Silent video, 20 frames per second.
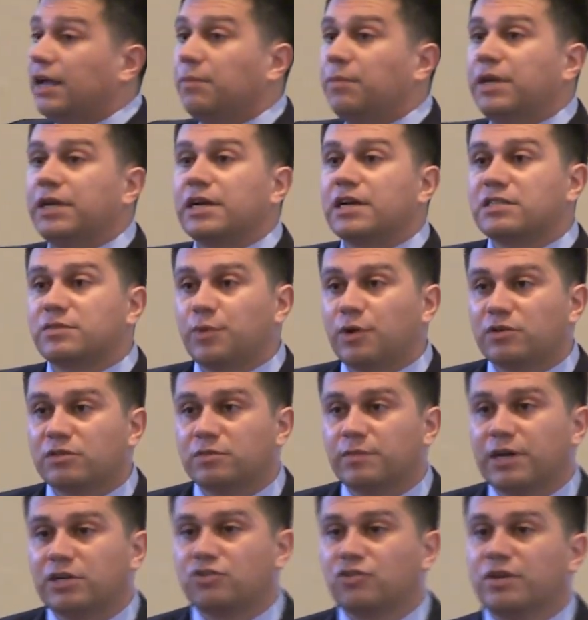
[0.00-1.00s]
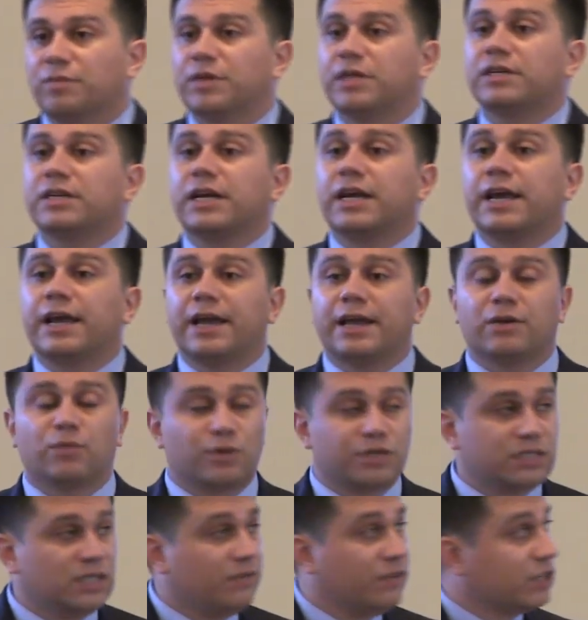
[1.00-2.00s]
being exposed to maltreatment and
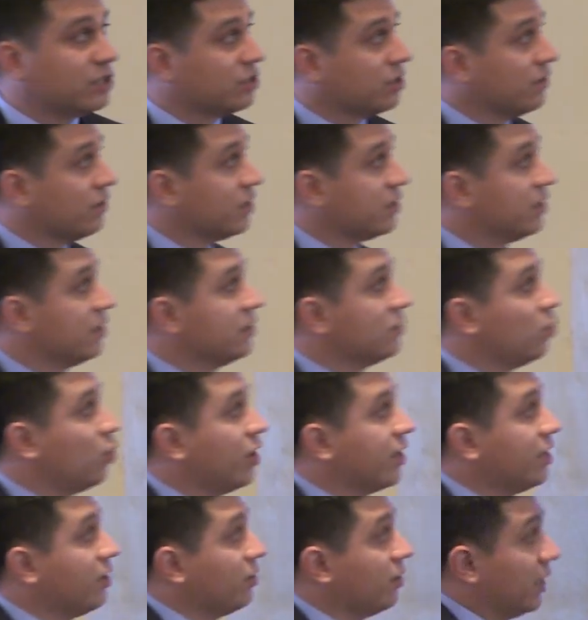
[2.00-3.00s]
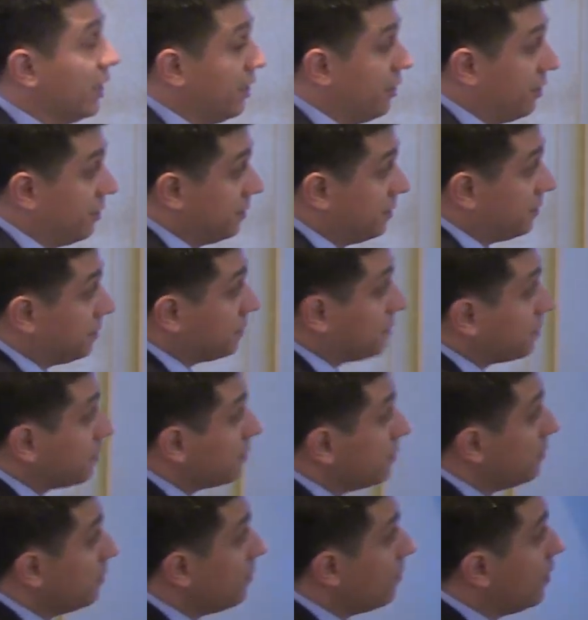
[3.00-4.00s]
receiving services one year later.
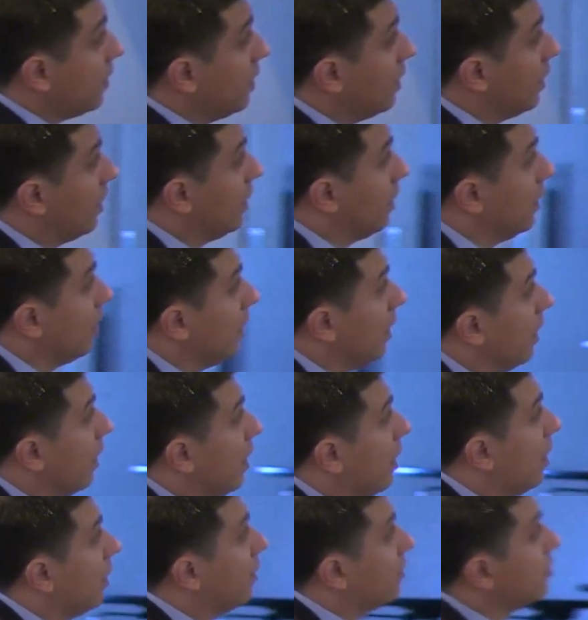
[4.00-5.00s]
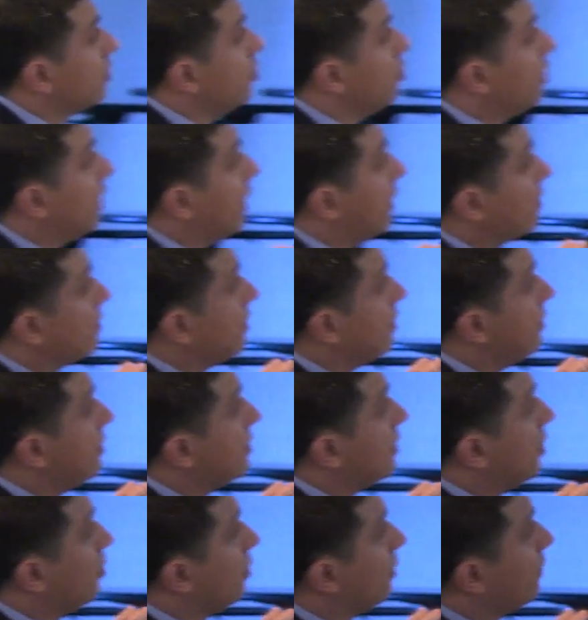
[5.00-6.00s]
Uh, so you can't see
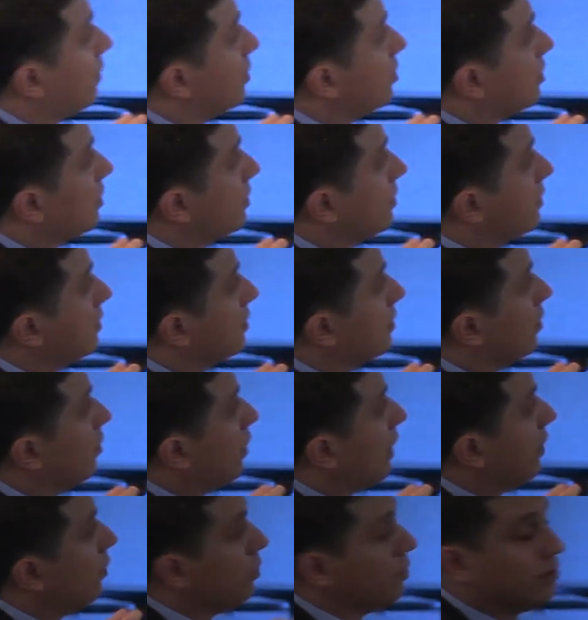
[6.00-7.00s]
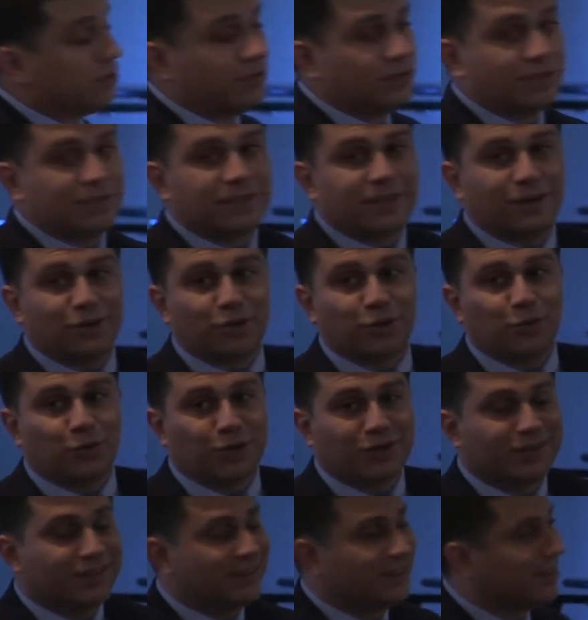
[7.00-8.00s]
these coefficients, so I will tell you
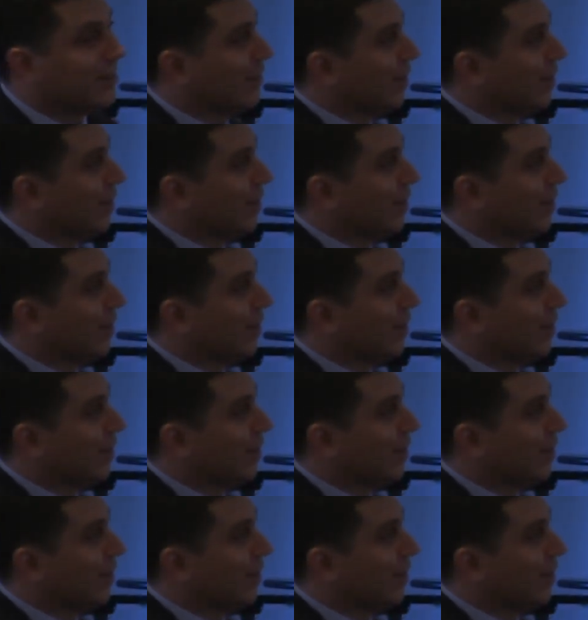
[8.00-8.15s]
what is